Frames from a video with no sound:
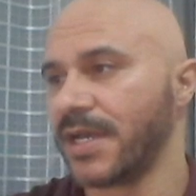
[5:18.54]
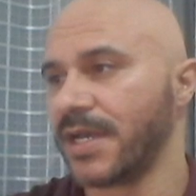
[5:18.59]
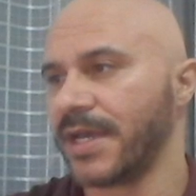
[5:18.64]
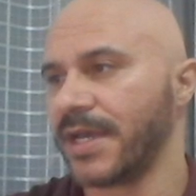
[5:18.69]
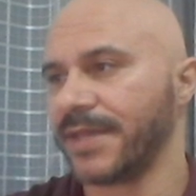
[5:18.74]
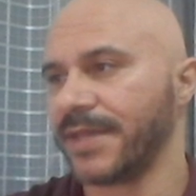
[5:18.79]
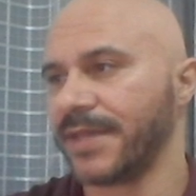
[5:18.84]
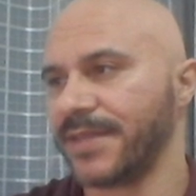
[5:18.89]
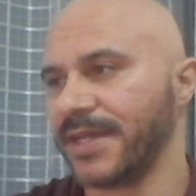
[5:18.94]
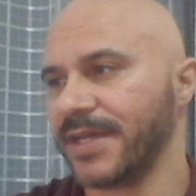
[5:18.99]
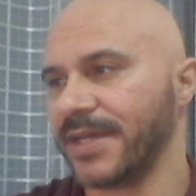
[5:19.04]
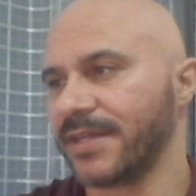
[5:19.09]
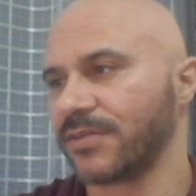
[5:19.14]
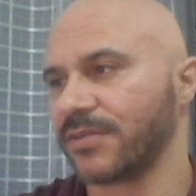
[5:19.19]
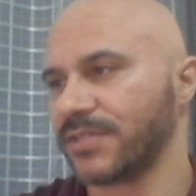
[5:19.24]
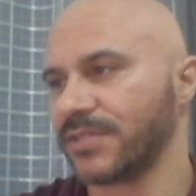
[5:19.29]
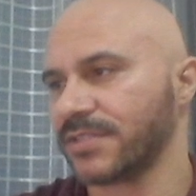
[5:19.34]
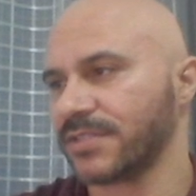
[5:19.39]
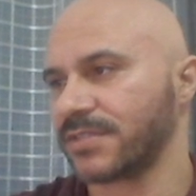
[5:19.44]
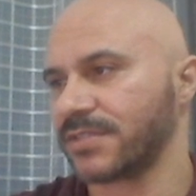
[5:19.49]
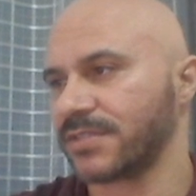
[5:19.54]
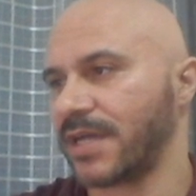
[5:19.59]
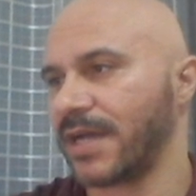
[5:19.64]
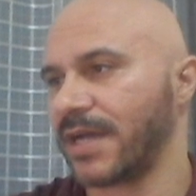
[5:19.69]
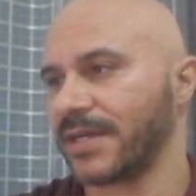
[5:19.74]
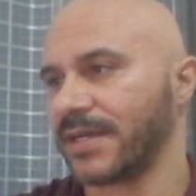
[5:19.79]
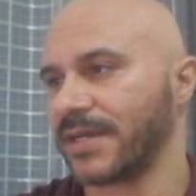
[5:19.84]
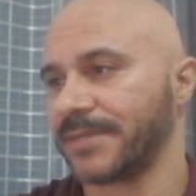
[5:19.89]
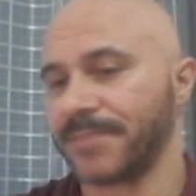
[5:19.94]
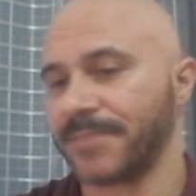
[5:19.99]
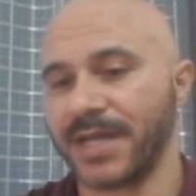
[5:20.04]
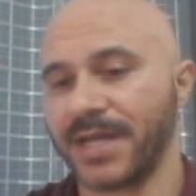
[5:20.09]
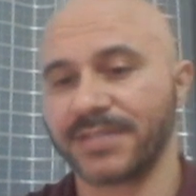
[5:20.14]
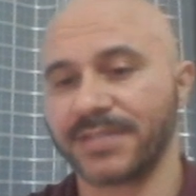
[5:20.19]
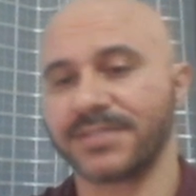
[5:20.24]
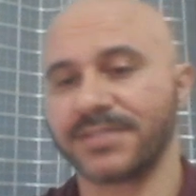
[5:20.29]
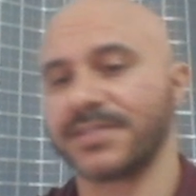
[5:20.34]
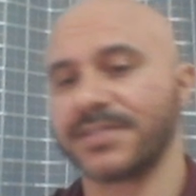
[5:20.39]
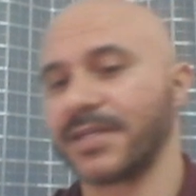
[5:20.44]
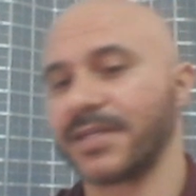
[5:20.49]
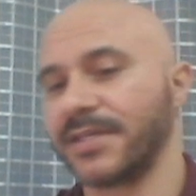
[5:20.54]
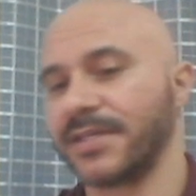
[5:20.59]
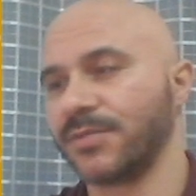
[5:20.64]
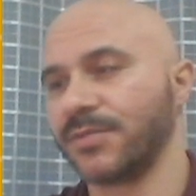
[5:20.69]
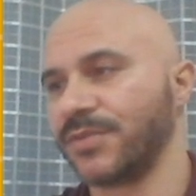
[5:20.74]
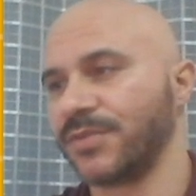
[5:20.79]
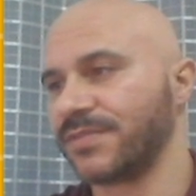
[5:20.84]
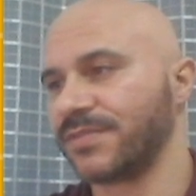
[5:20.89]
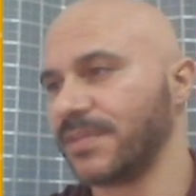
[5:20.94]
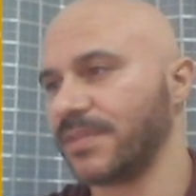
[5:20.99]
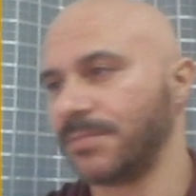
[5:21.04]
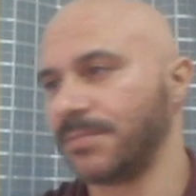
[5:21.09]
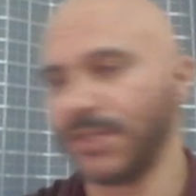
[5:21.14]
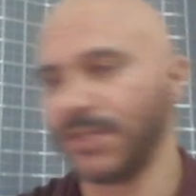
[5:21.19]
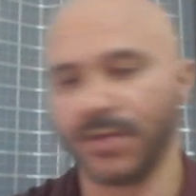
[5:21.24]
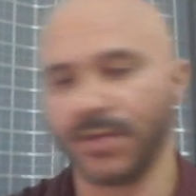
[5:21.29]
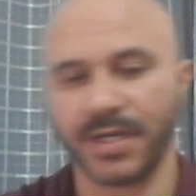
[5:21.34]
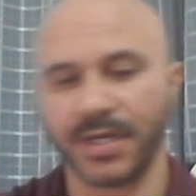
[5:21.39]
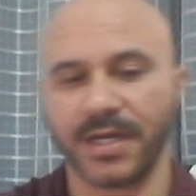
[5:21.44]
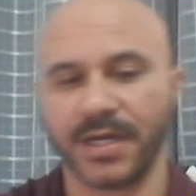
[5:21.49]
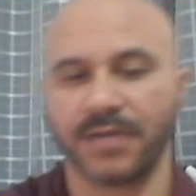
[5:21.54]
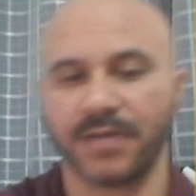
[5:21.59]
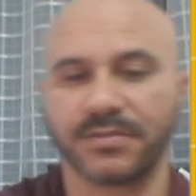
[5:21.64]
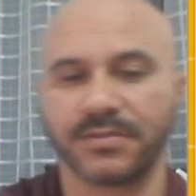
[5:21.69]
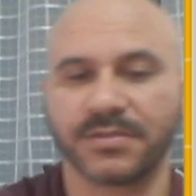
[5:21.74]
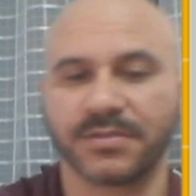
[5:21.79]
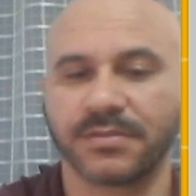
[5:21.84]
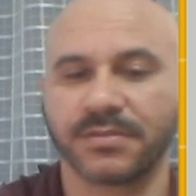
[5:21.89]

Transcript: And then I'm gonna access again with the bill account,